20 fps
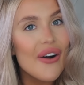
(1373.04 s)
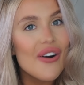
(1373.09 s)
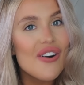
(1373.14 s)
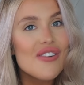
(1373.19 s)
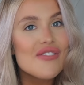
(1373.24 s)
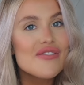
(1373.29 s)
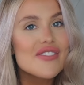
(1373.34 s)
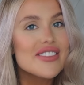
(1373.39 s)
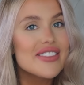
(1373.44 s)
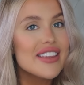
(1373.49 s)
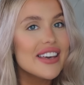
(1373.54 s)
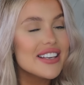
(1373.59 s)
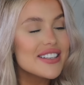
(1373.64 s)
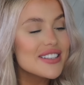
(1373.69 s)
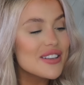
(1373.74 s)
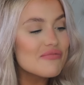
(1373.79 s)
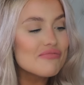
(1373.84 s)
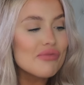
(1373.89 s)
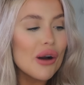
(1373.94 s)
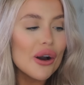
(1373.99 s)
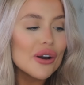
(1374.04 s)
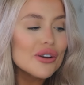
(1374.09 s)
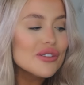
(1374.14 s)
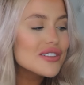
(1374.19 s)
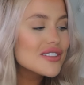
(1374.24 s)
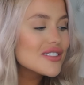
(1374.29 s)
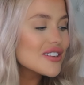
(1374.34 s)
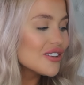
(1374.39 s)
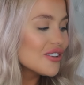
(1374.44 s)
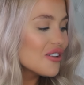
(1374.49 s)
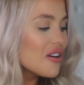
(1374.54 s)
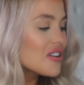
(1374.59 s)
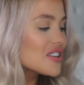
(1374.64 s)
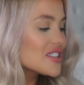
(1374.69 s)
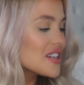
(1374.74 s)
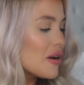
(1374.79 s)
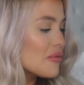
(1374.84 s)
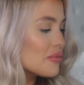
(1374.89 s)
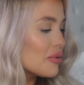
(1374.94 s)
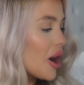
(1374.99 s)
of this
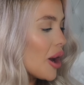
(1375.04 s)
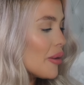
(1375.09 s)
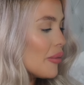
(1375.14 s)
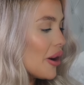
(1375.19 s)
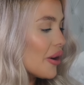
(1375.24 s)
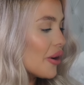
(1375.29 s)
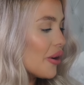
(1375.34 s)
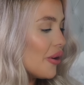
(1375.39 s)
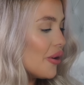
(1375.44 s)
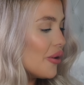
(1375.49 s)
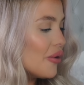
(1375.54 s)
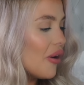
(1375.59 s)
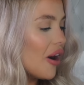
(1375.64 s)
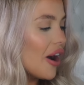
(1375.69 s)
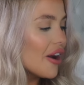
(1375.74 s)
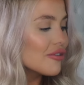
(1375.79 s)
post-lockdown Primark haul.